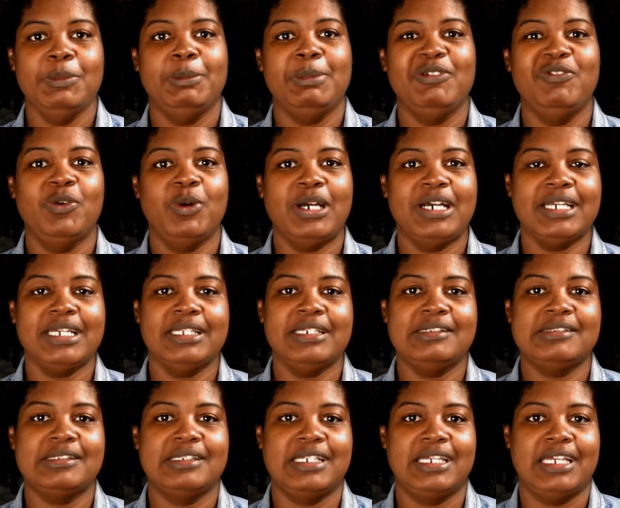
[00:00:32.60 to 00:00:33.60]
Before I get
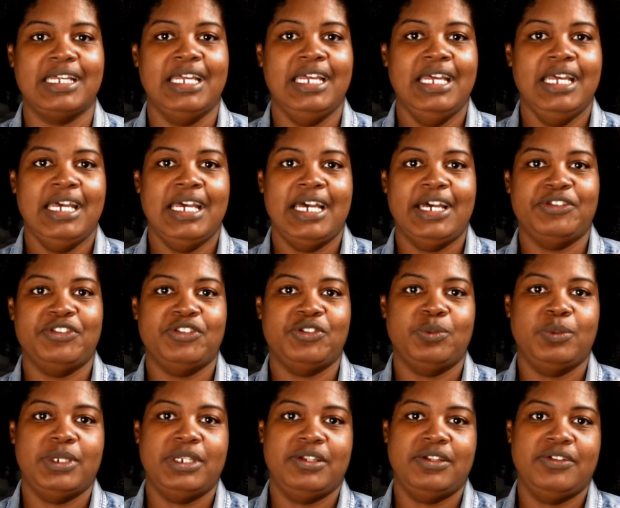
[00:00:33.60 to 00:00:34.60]
into that, I
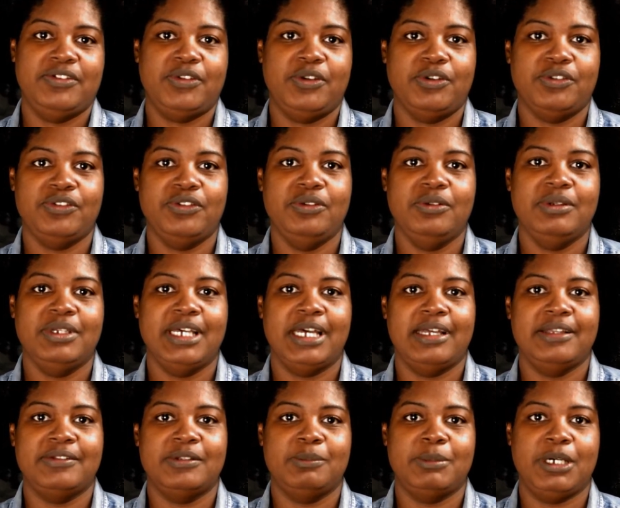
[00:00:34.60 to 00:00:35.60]
just wanted to talk to you
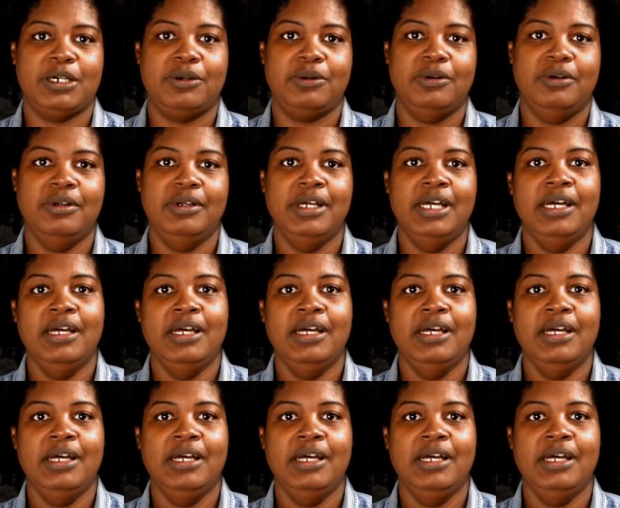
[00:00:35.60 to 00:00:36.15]
guys about